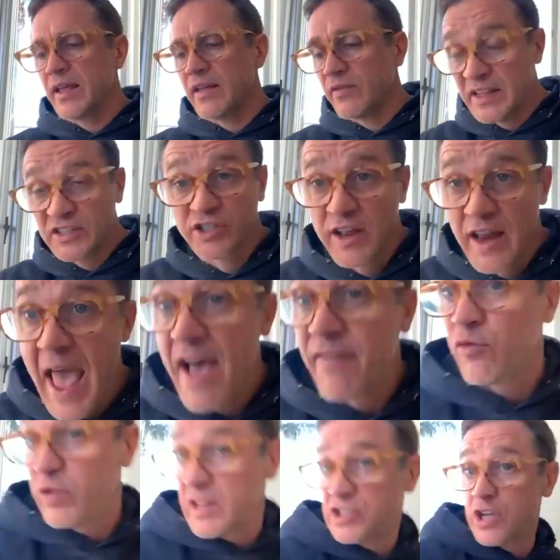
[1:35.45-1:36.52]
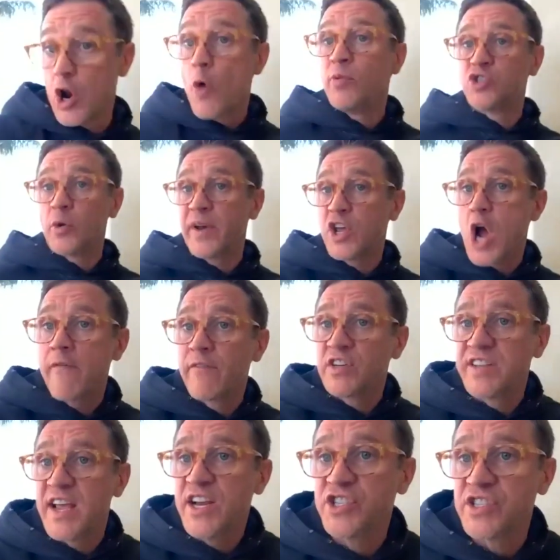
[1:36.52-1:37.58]
that's going to happen. That's going to open so many
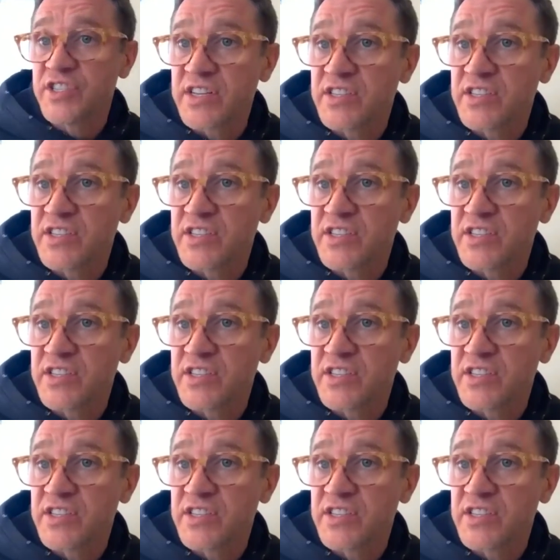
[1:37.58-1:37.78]
conversations.